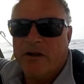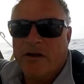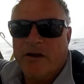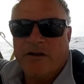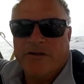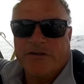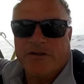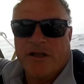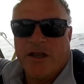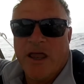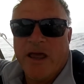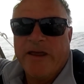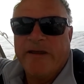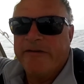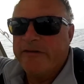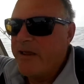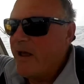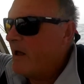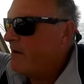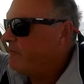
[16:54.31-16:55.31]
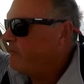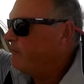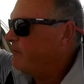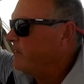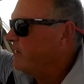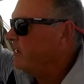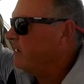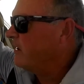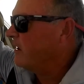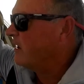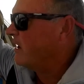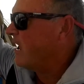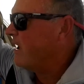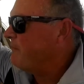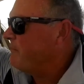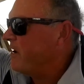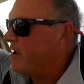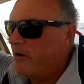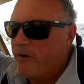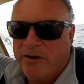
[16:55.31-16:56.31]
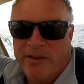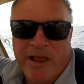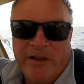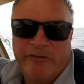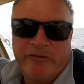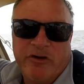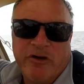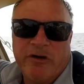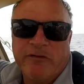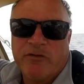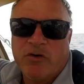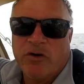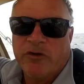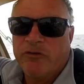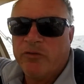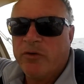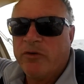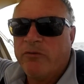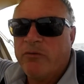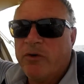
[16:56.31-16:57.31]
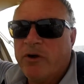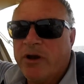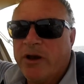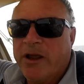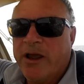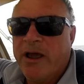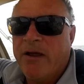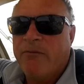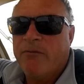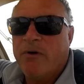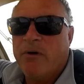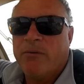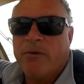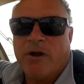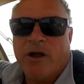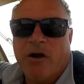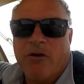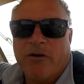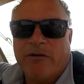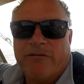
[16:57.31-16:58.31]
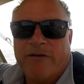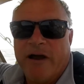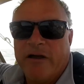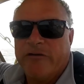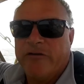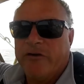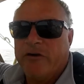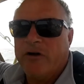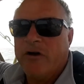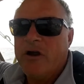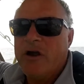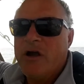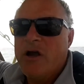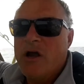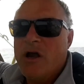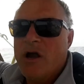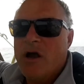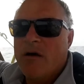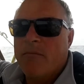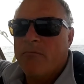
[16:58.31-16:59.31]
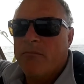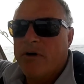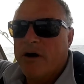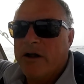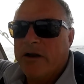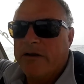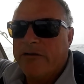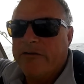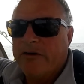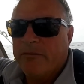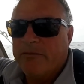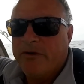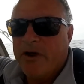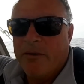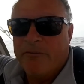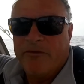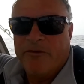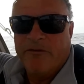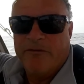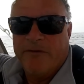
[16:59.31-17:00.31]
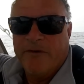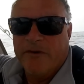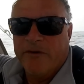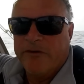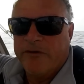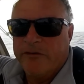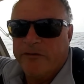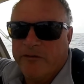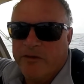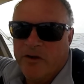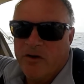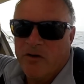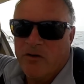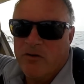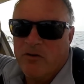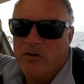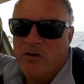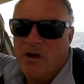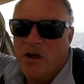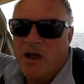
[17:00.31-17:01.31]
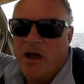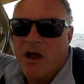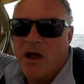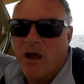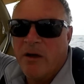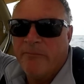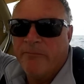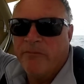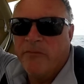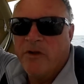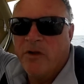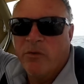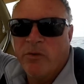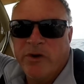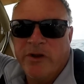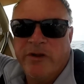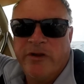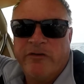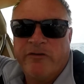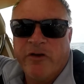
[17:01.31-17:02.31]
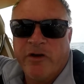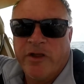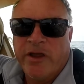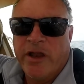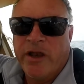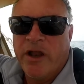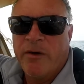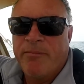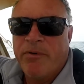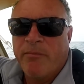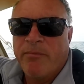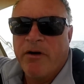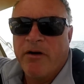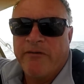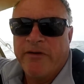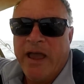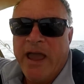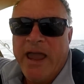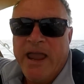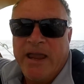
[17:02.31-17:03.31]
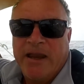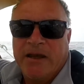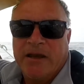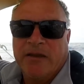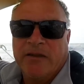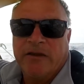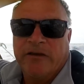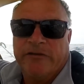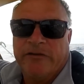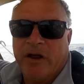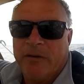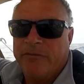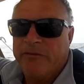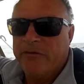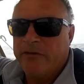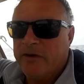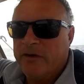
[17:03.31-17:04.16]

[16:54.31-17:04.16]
it just likes that speed a lot better, and that's good. Of course, we're going to get where we're going faster, but sometimes it feels as though when you start getting up above 8 in these types of